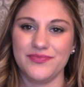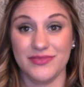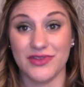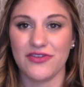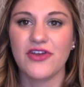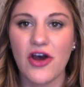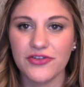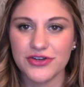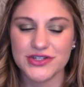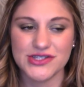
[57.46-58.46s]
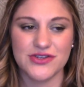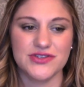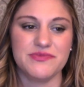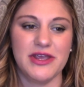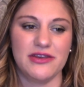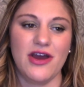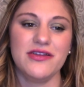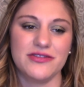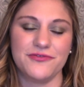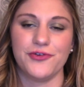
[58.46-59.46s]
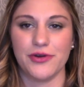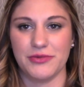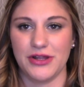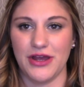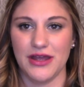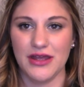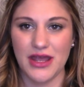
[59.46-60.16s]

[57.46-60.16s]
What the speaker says: this color is new to me, not the formula,